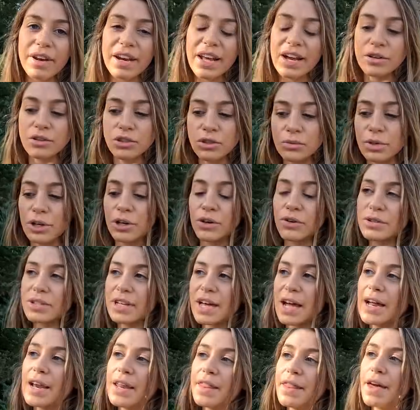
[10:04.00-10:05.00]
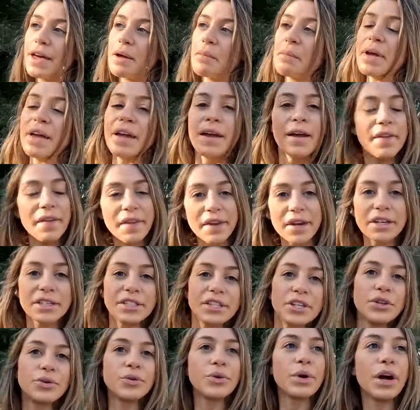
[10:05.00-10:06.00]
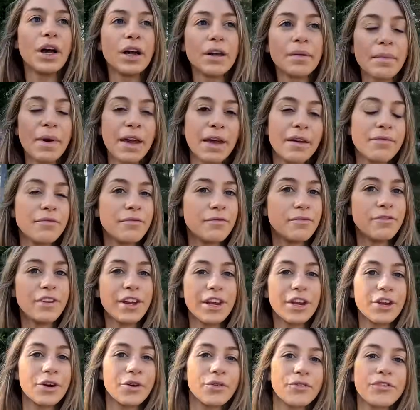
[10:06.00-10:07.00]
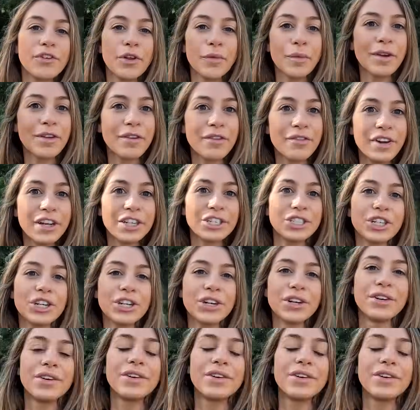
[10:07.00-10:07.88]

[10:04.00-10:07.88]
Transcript: right now, so I'm gonna go say hi to them and then continue on my video filming adventure.